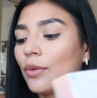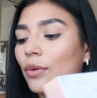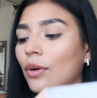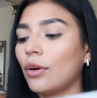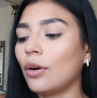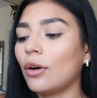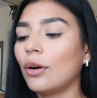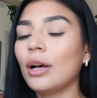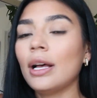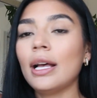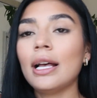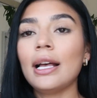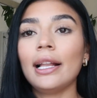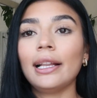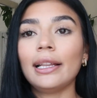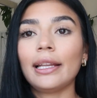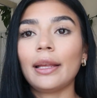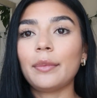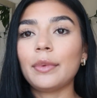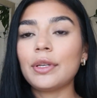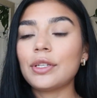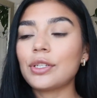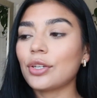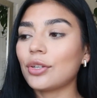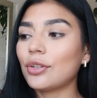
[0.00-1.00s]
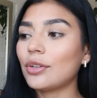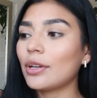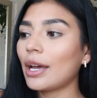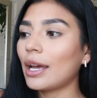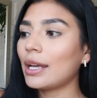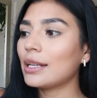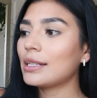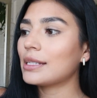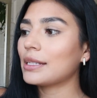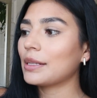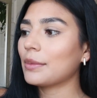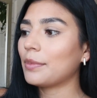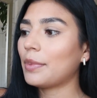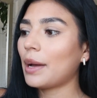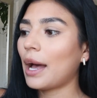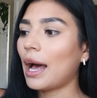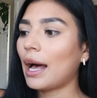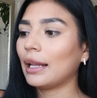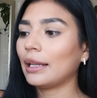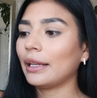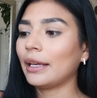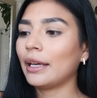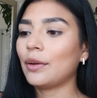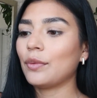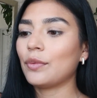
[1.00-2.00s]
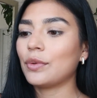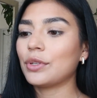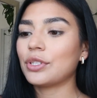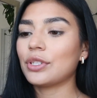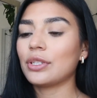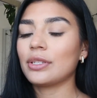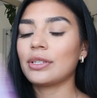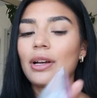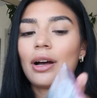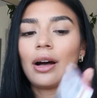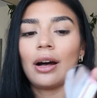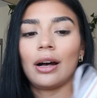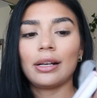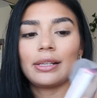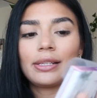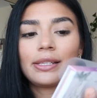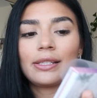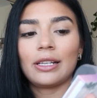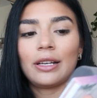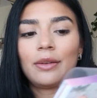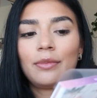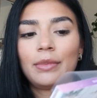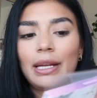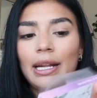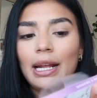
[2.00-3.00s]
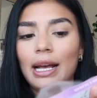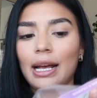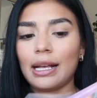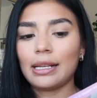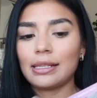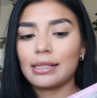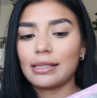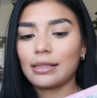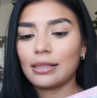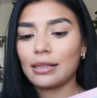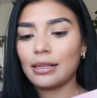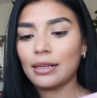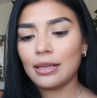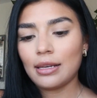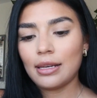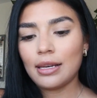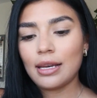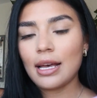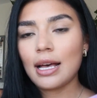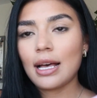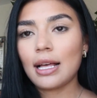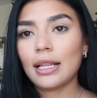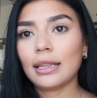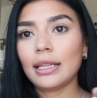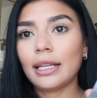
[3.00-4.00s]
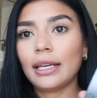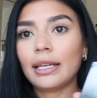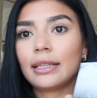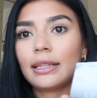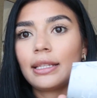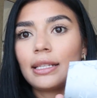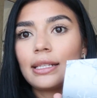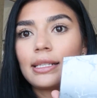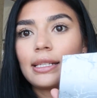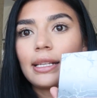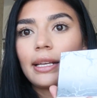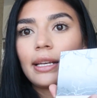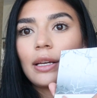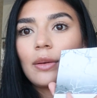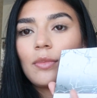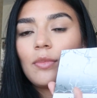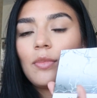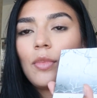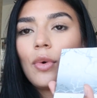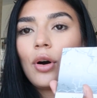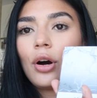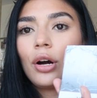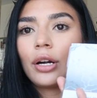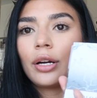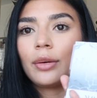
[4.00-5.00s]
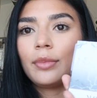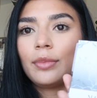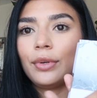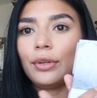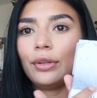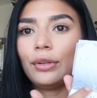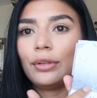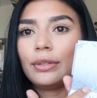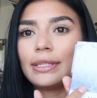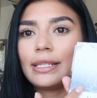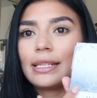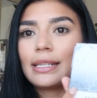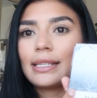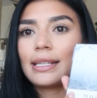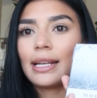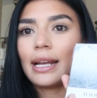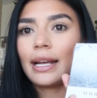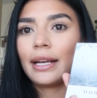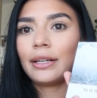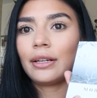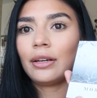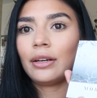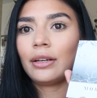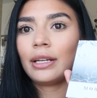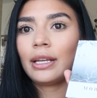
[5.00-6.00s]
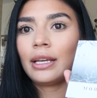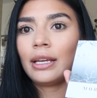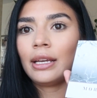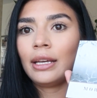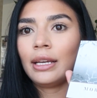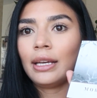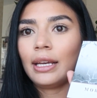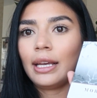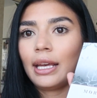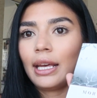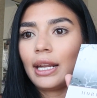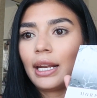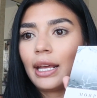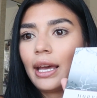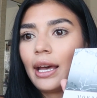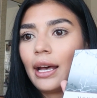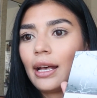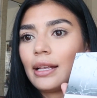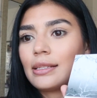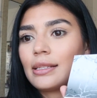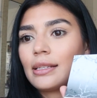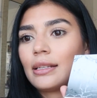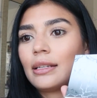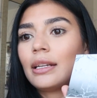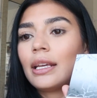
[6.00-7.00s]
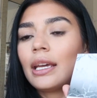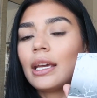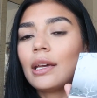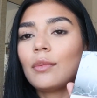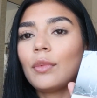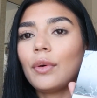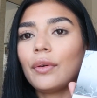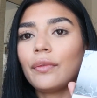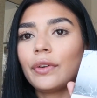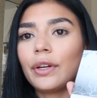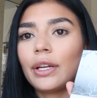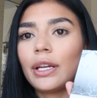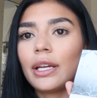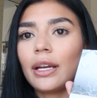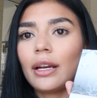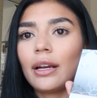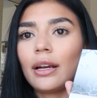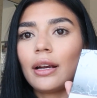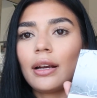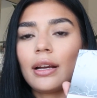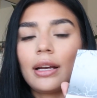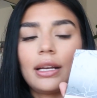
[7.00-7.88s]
Cool. Let me show you guys the palette, which is awesome. It has like this like marble design on it and it has the name over here.